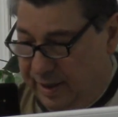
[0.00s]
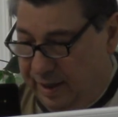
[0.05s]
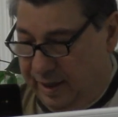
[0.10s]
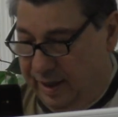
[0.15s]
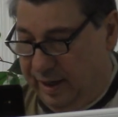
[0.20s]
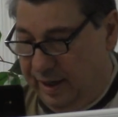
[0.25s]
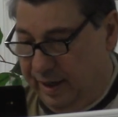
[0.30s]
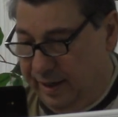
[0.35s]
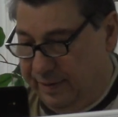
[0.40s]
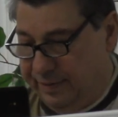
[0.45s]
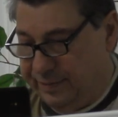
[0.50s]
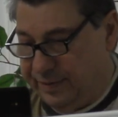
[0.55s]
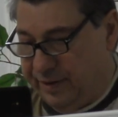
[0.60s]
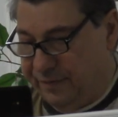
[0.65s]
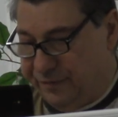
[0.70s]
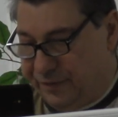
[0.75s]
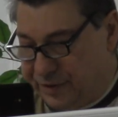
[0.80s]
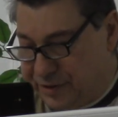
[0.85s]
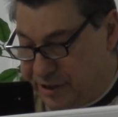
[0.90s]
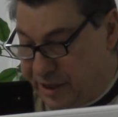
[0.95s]
Uh, the
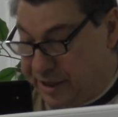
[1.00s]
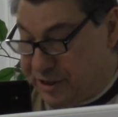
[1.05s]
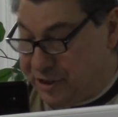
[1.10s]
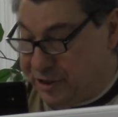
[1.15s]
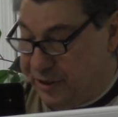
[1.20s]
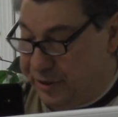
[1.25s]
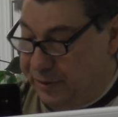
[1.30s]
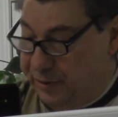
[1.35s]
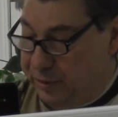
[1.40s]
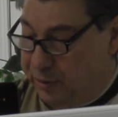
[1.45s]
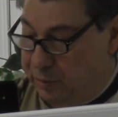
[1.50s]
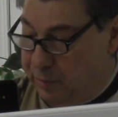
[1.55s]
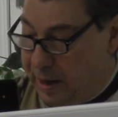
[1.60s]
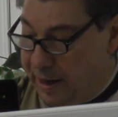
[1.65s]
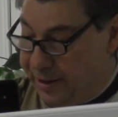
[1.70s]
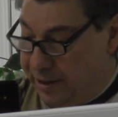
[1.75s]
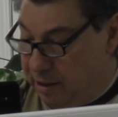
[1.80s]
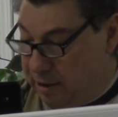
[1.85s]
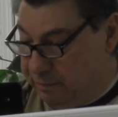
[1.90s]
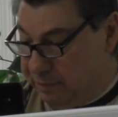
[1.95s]
physician, who
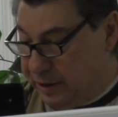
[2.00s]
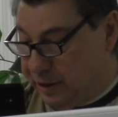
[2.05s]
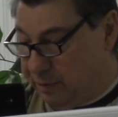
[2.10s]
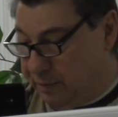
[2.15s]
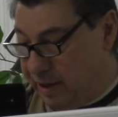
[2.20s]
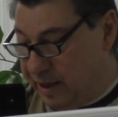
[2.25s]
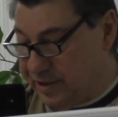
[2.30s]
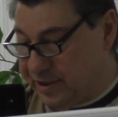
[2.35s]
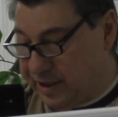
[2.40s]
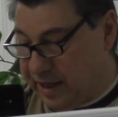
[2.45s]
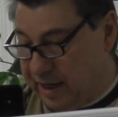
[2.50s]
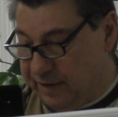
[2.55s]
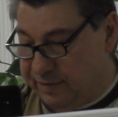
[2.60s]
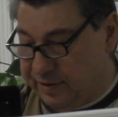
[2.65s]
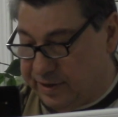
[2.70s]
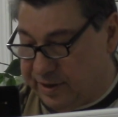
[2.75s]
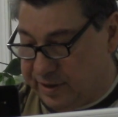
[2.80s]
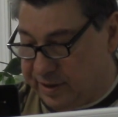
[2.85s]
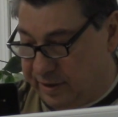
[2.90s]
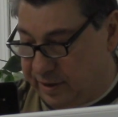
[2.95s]
at our request gave
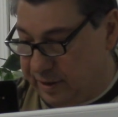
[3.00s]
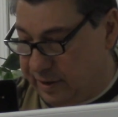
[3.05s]
us